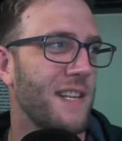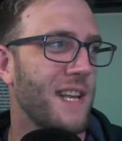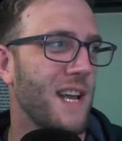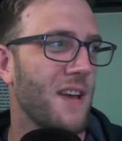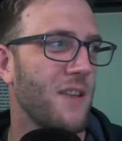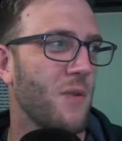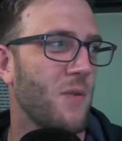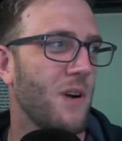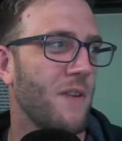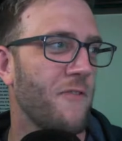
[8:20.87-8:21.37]
And
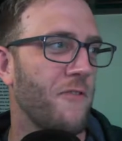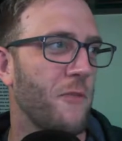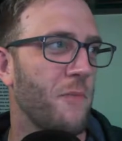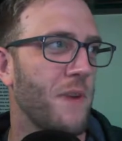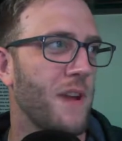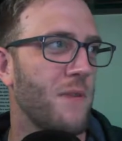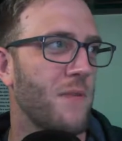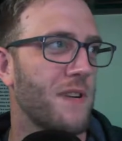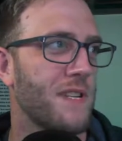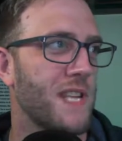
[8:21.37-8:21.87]
the other one
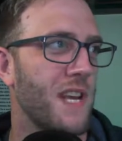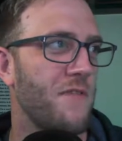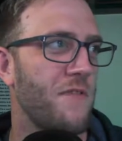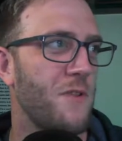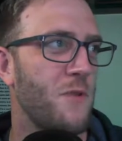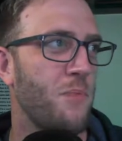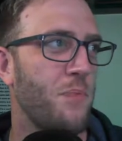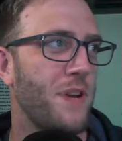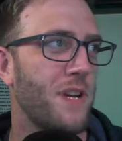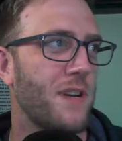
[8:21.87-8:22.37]
for me was
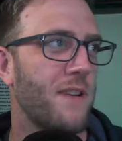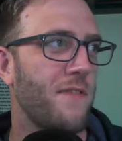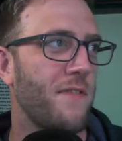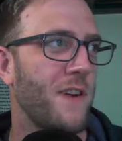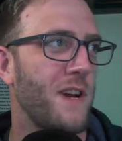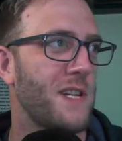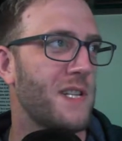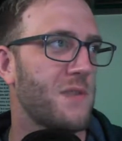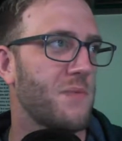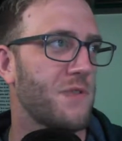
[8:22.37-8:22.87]
if you pick
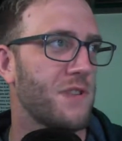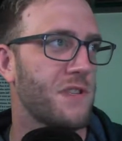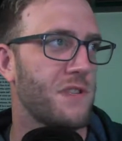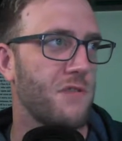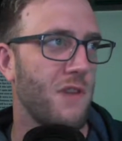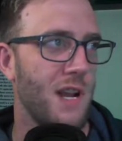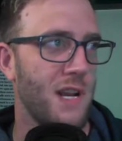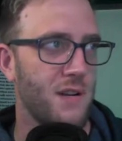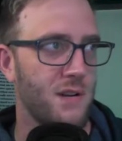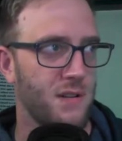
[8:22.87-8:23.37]
fights with
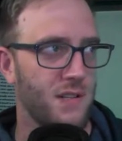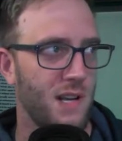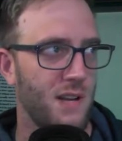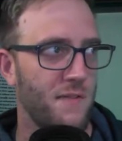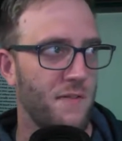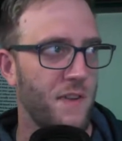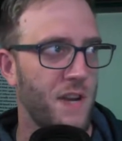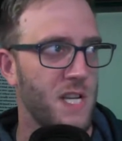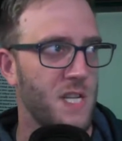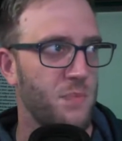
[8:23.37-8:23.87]
strangers
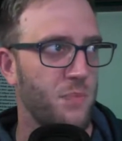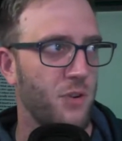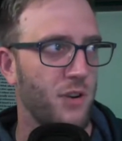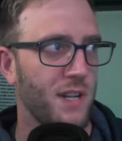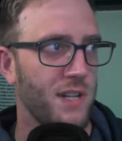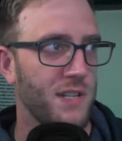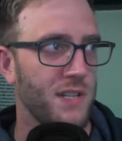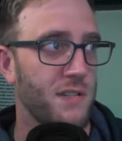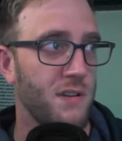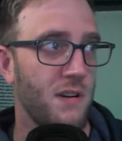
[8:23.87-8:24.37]
on
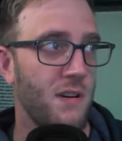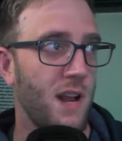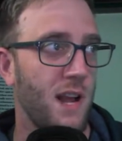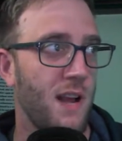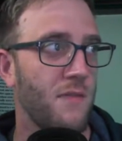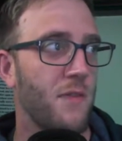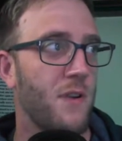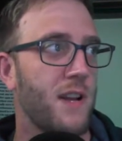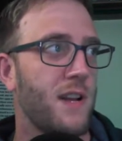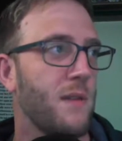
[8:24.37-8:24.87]
Facebook and start
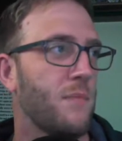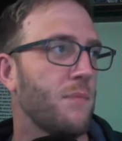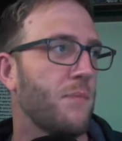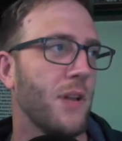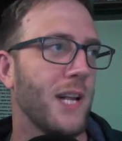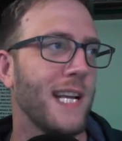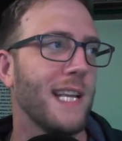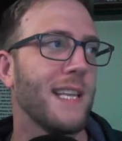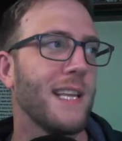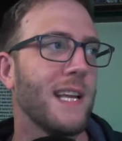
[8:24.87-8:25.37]
every
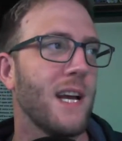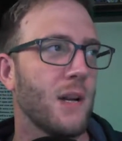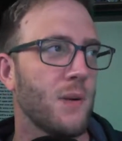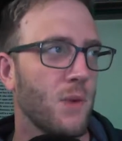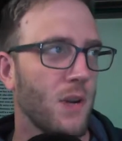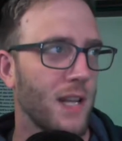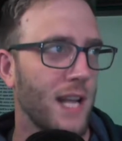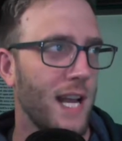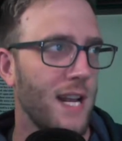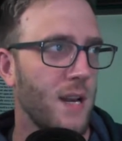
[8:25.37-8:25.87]
completely
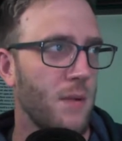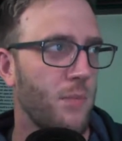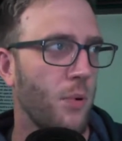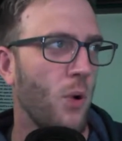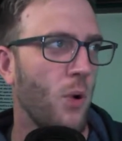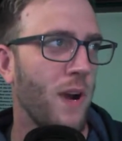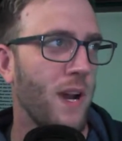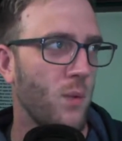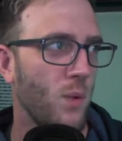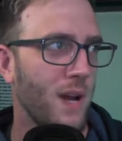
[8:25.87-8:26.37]

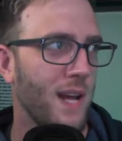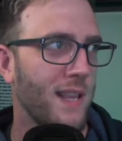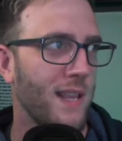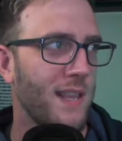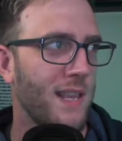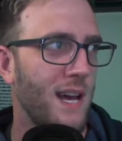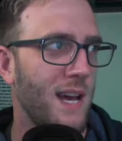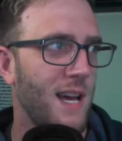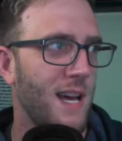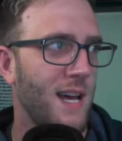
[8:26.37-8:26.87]
unrelated point
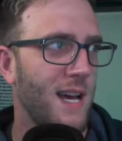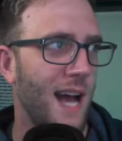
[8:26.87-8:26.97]
with,